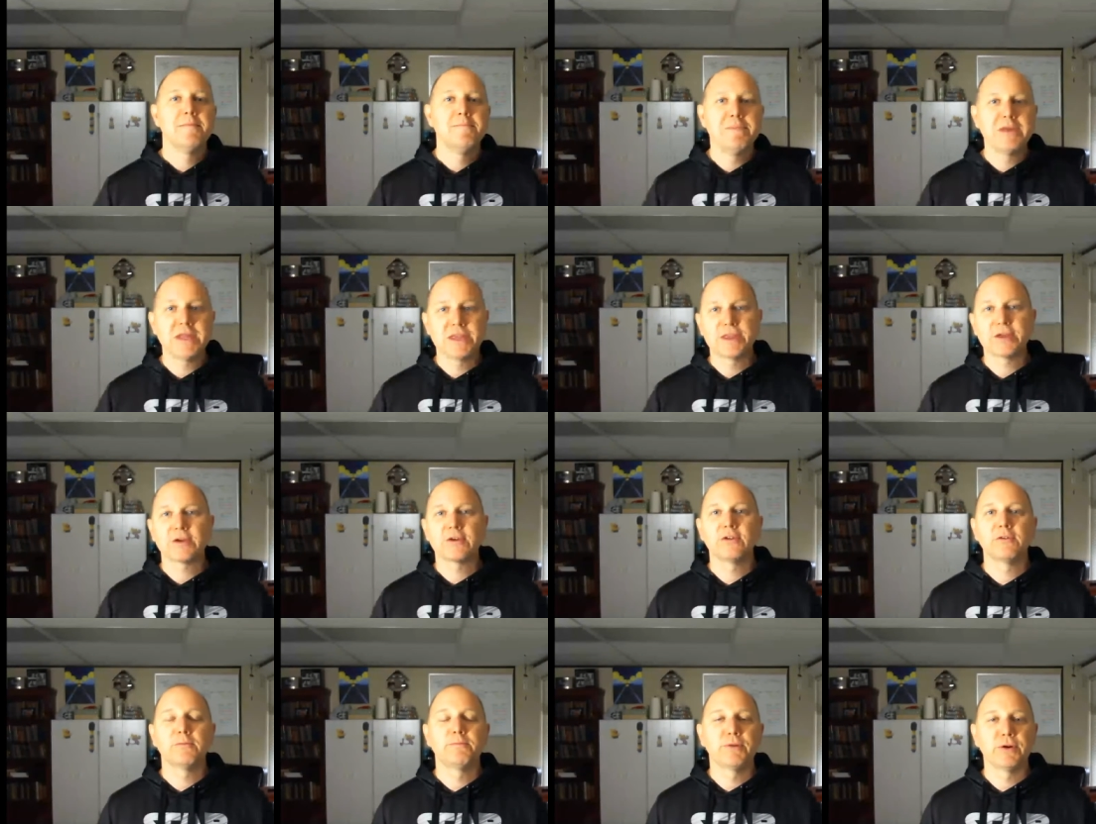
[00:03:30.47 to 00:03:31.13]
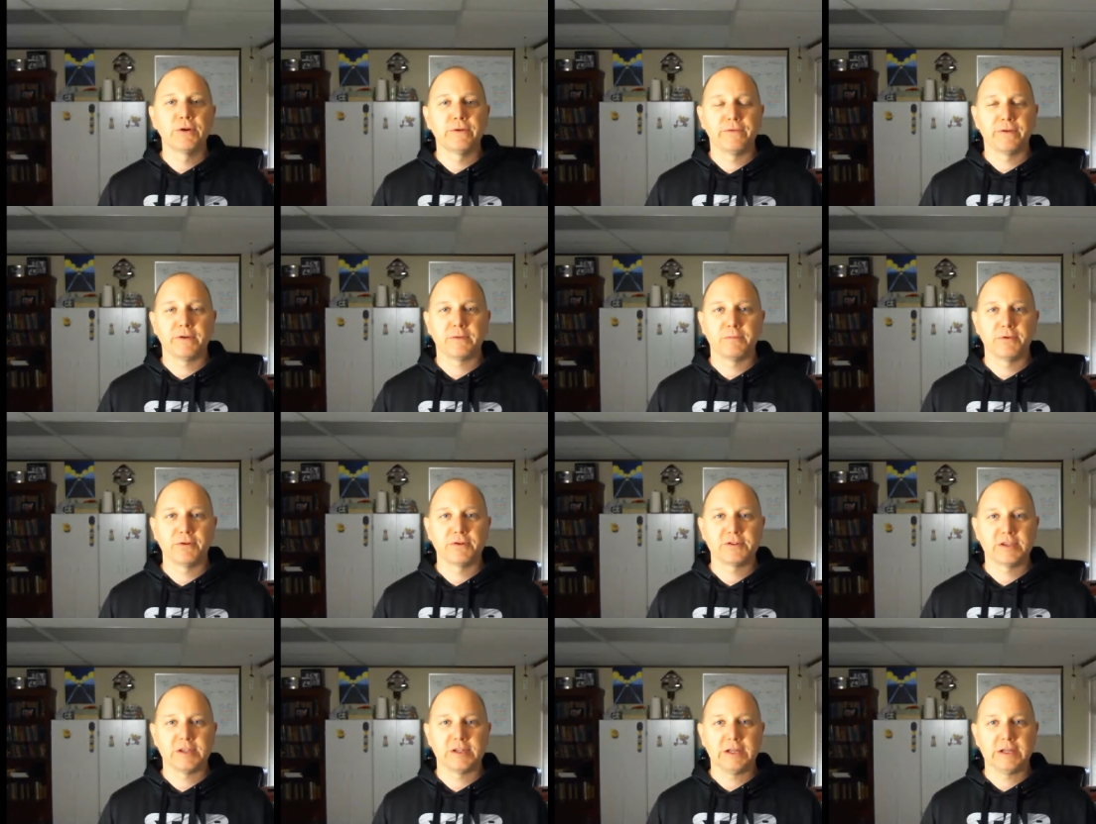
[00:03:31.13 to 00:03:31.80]
mythical perfect
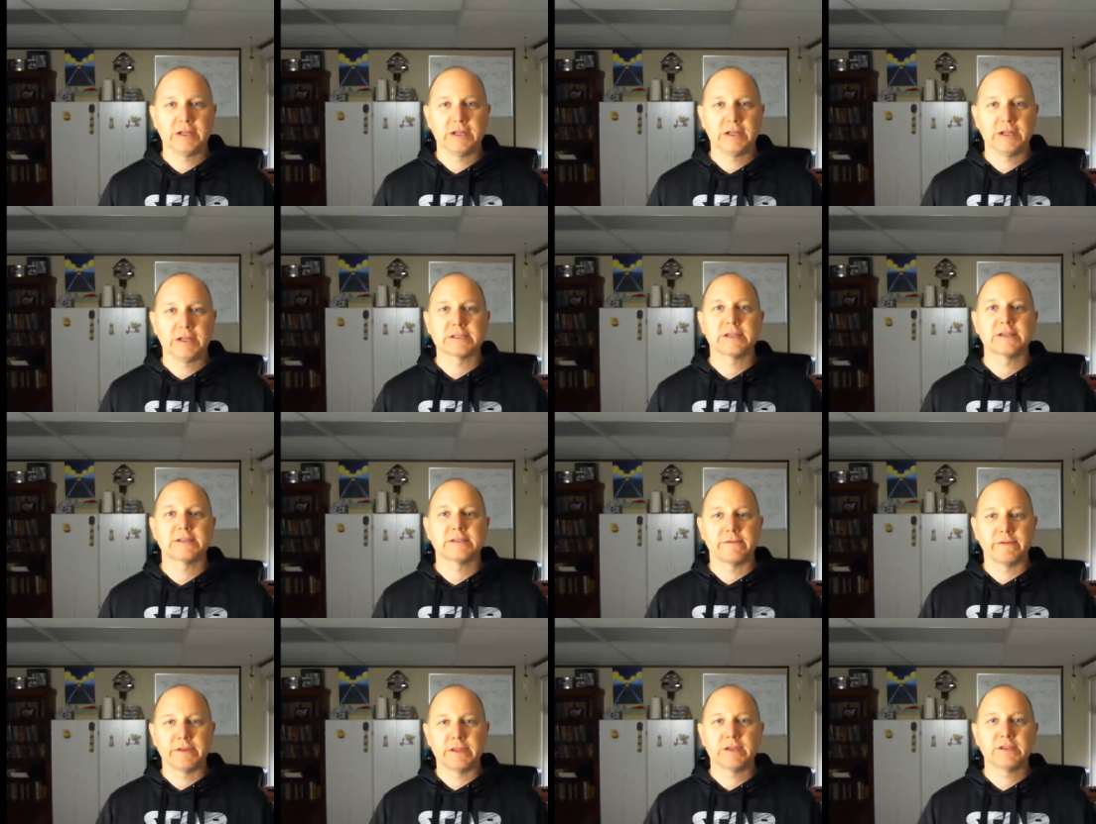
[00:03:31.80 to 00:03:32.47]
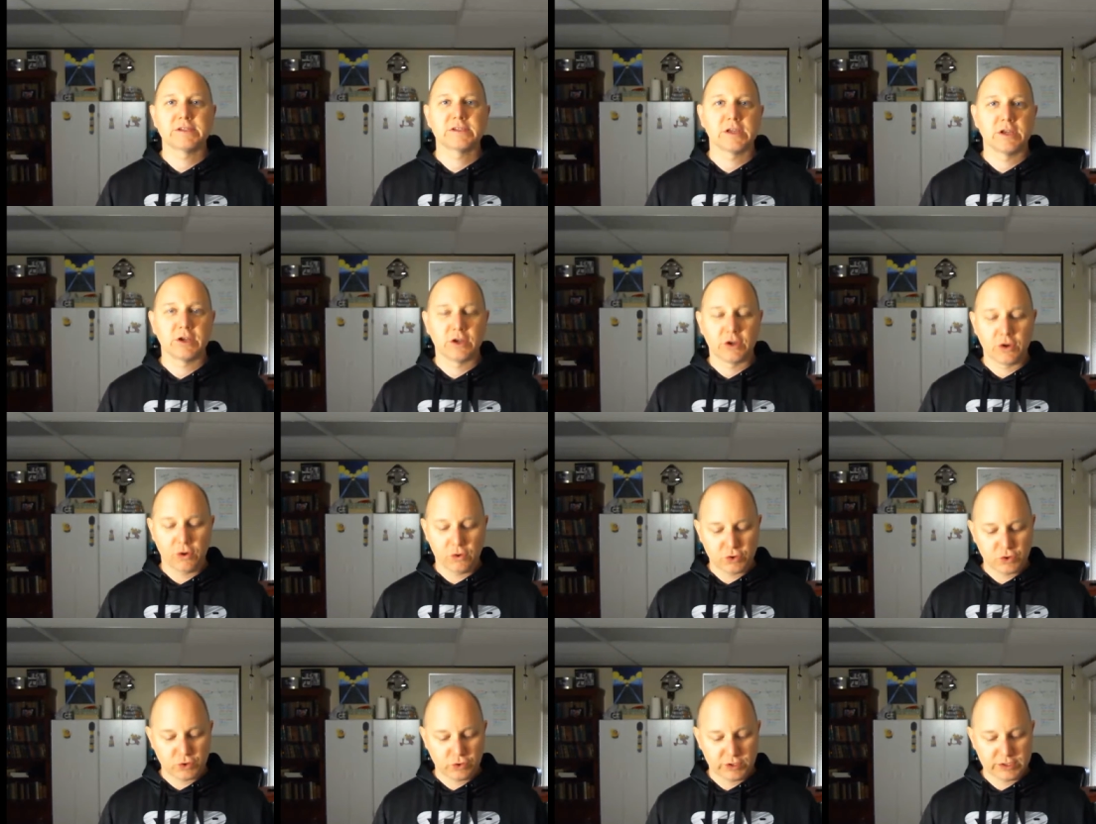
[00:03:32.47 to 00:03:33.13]
person is because everything is going to
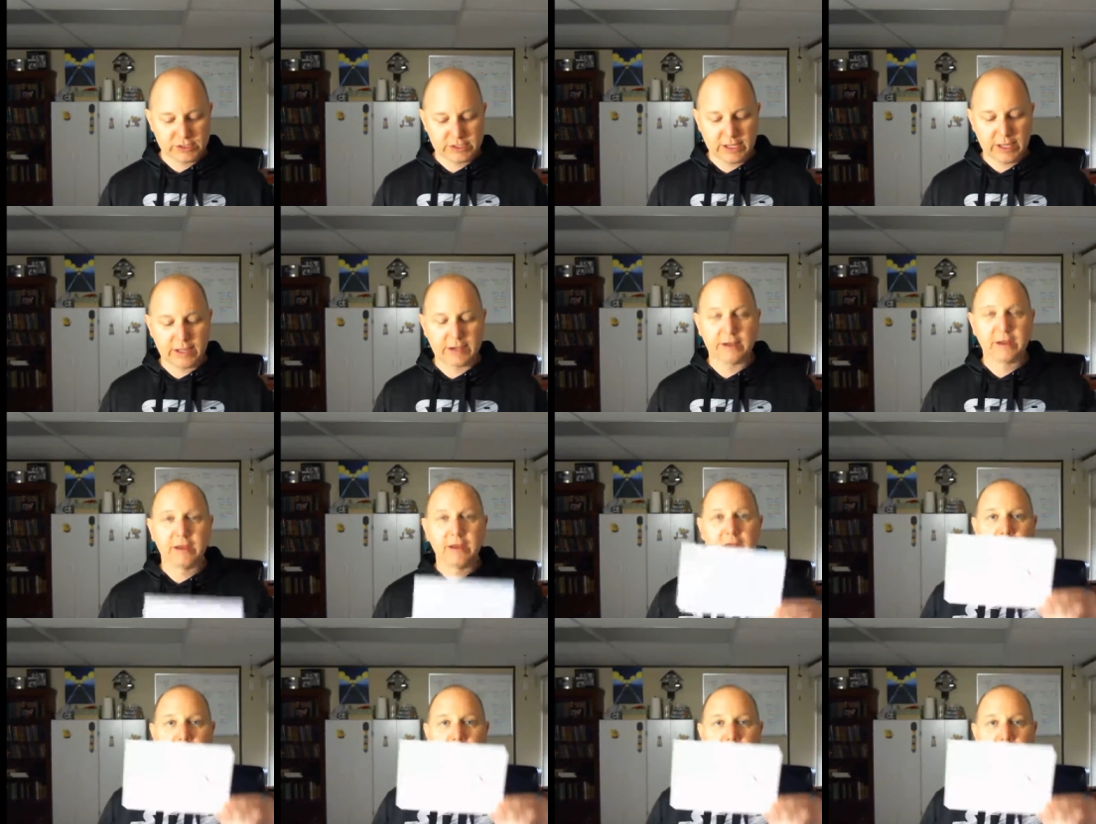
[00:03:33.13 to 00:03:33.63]
go towards that.